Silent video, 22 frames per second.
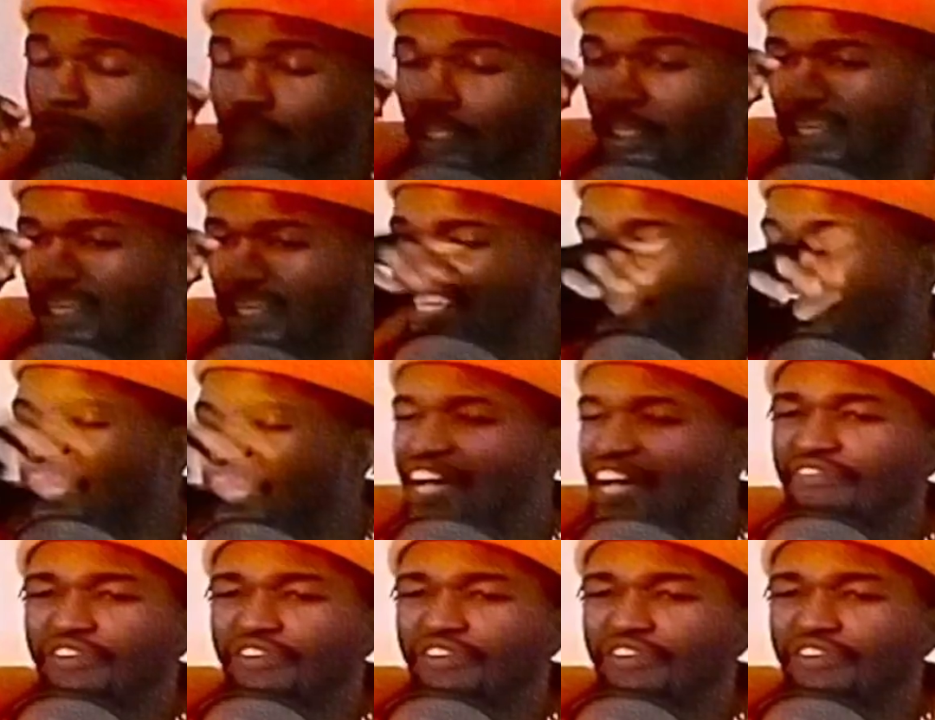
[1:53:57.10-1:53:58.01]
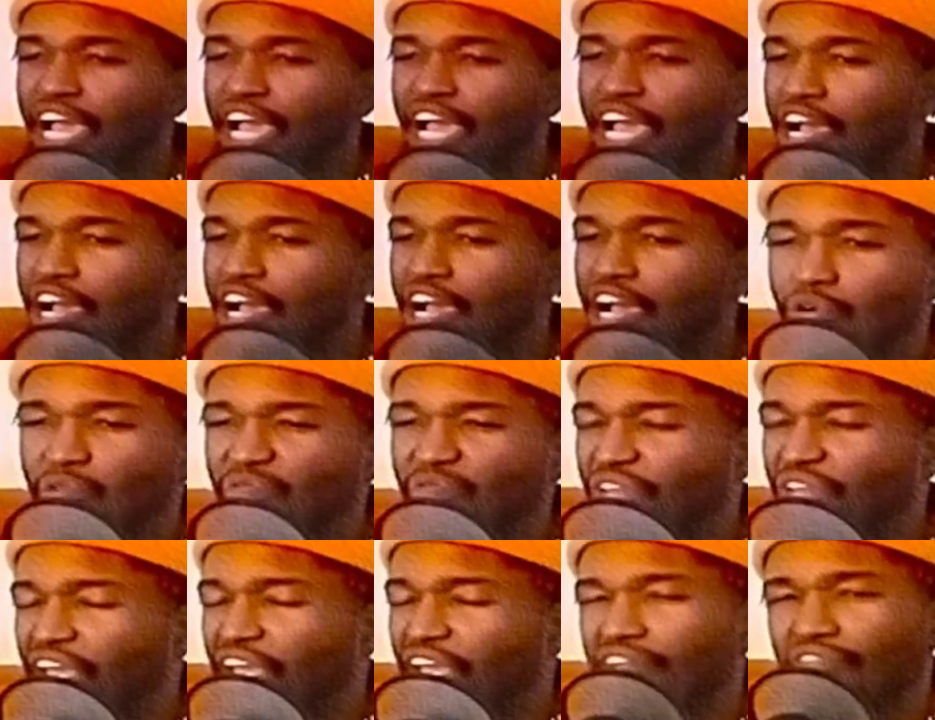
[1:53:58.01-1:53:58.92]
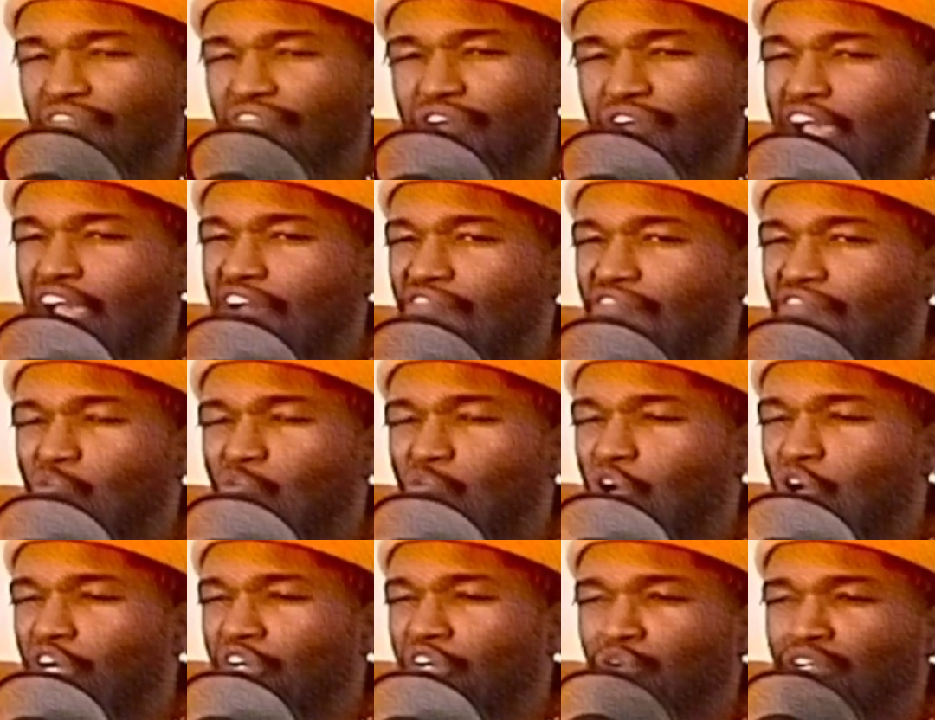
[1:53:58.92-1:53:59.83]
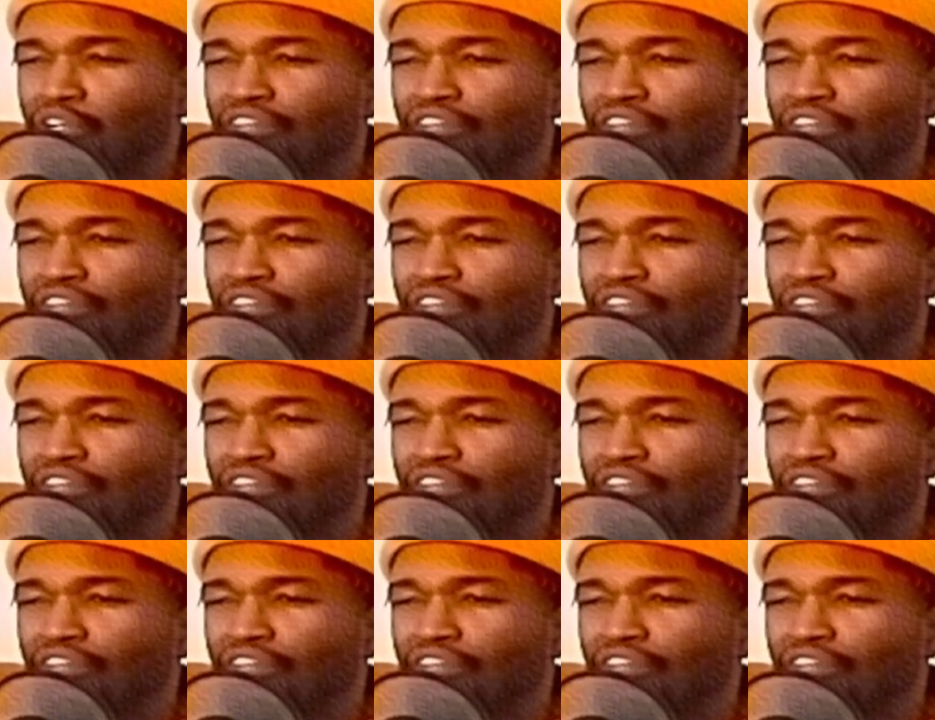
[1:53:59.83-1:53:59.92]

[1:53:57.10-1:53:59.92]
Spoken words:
Never ever wonder if